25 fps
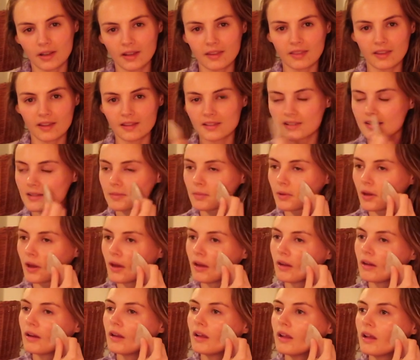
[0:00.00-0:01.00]
like this,
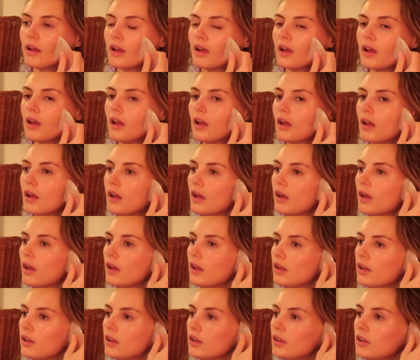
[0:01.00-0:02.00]
but
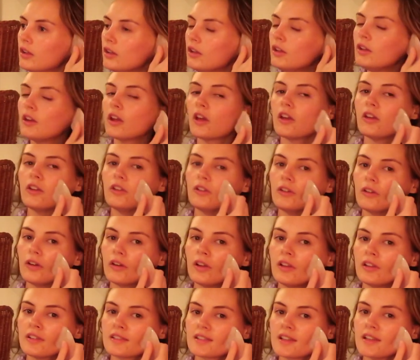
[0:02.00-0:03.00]
you know,
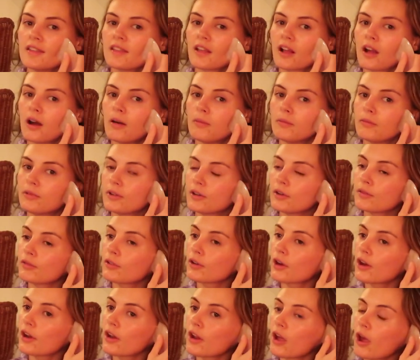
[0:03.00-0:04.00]
it's in the comfort of
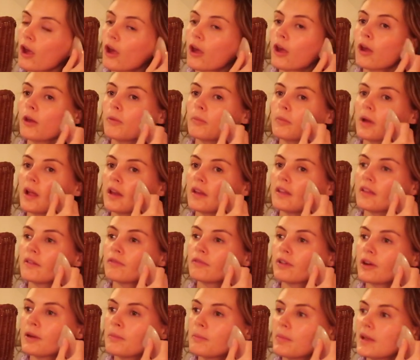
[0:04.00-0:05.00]
your own home, and they're
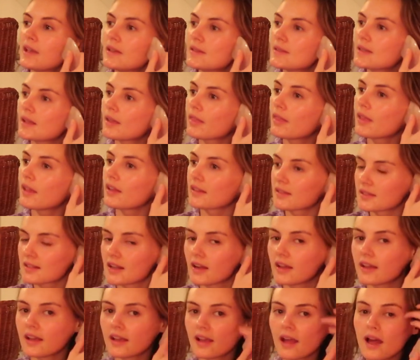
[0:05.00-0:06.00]
very basic things
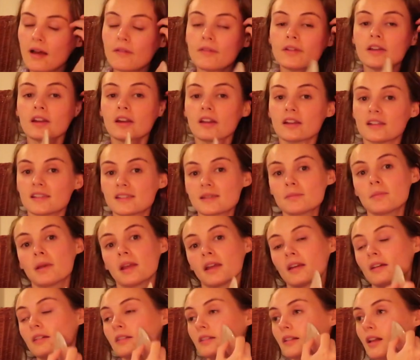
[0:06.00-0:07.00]
like having a nice
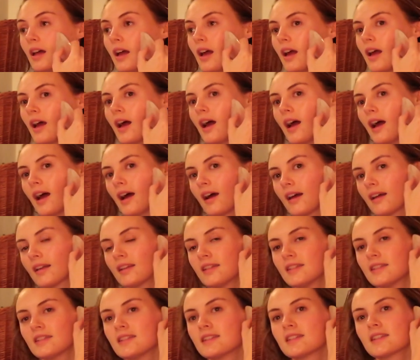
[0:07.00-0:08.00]
meal
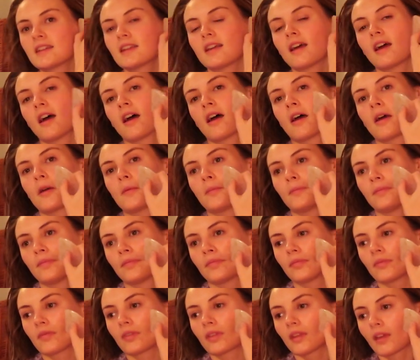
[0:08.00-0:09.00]
and
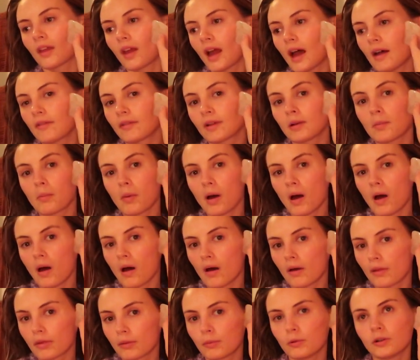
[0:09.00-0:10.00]
having a
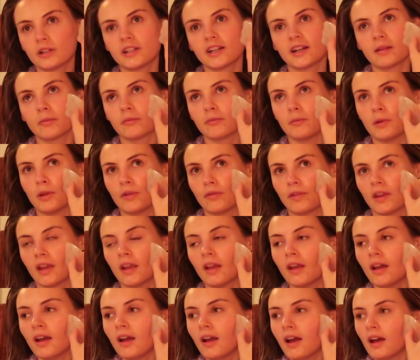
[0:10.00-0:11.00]
bath, watching a movie,
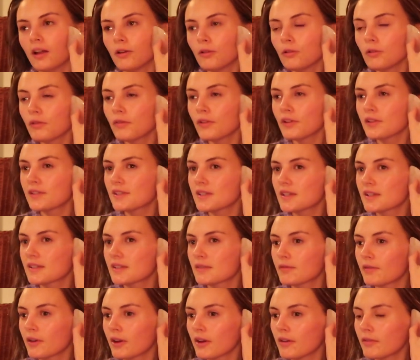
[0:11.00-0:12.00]
and all of those
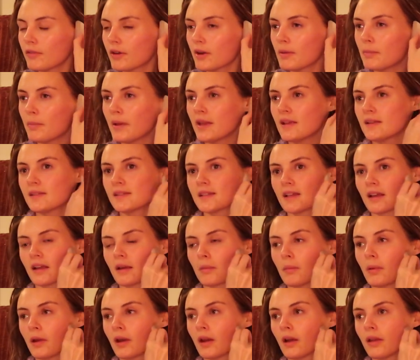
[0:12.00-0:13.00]
things are very, very
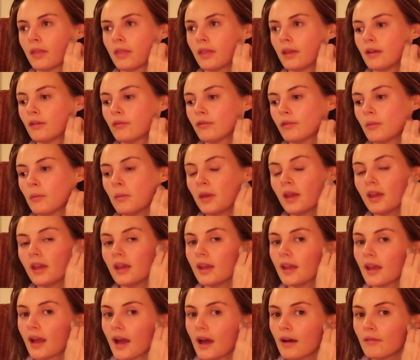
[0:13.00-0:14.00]
basic. But I think for
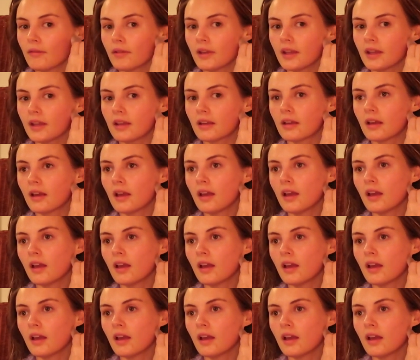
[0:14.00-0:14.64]
me, having